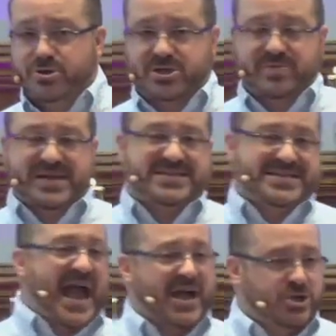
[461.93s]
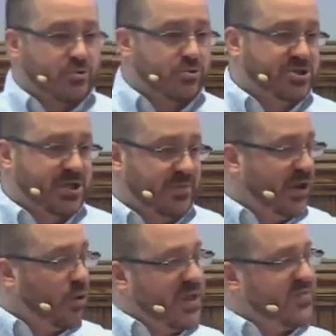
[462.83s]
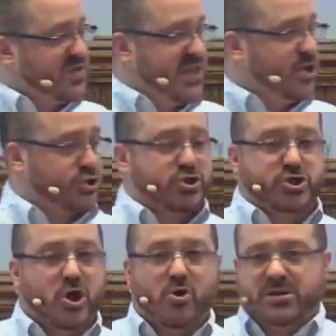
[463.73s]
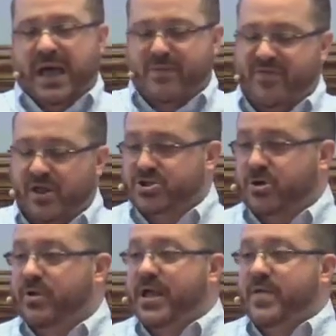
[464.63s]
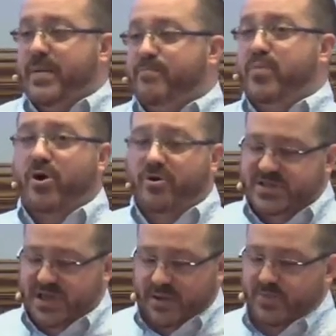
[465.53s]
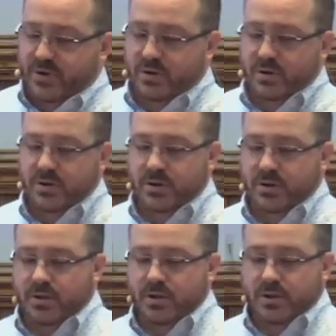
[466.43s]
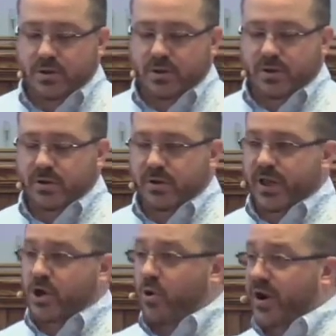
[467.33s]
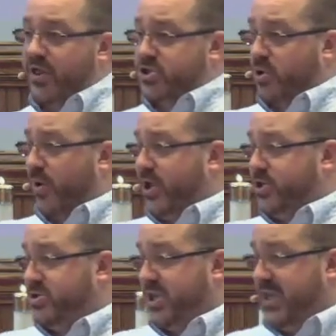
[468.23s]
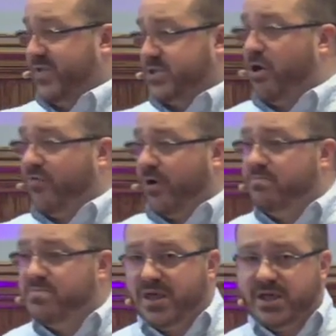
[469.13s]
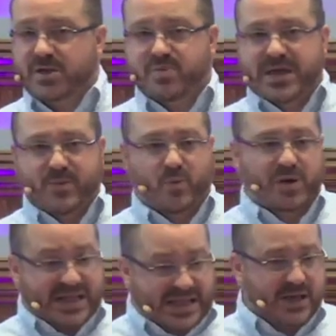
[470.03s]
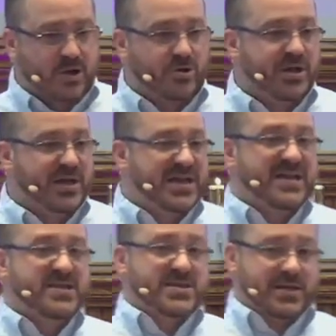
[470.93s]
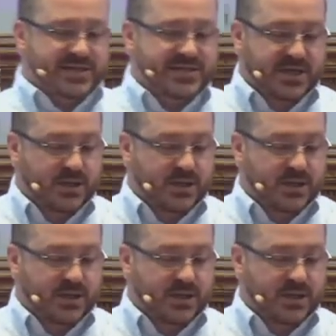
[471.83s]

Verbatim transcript: They sack Jerusalem. They don't leave a single stone on top of another stone. They burn the temple. And according to the historian Josephus, over a million people were killed in this cleansing.